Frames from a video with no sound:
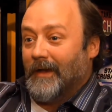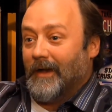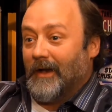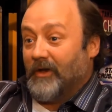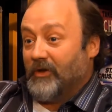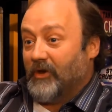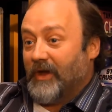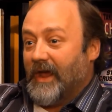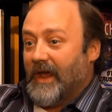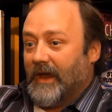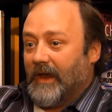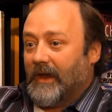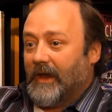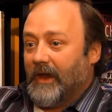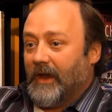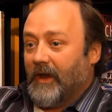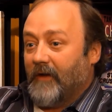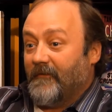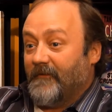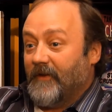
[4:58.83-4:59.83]
You can't
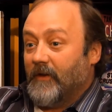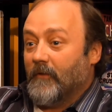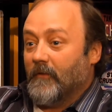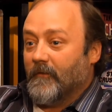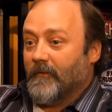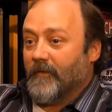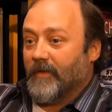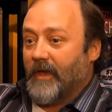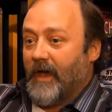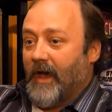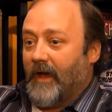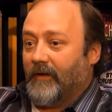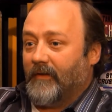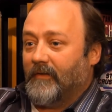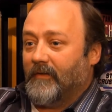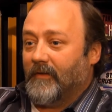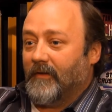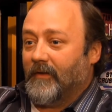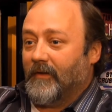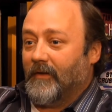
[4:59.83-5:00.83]
get a feel for
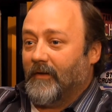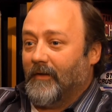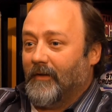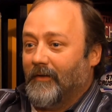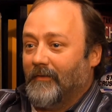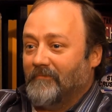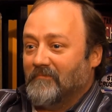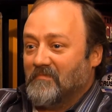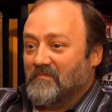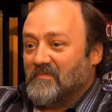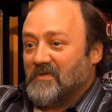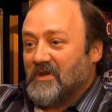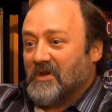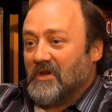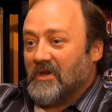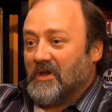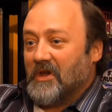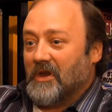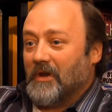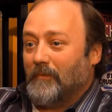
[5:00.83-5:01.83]
that
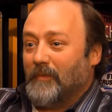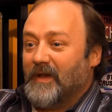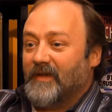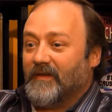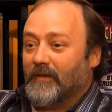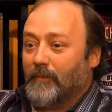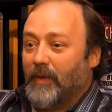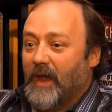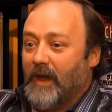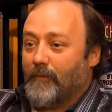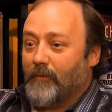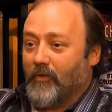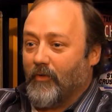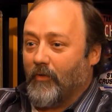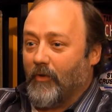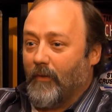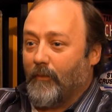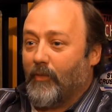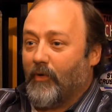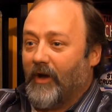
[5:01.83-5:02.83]
in a piece of paper
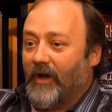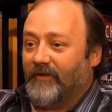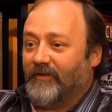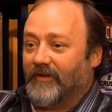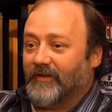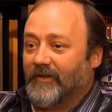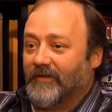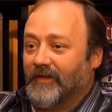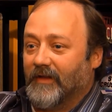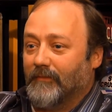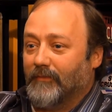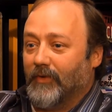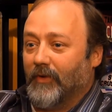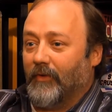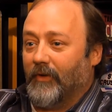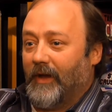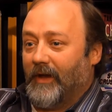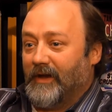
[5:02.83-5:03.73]
or a project that they built.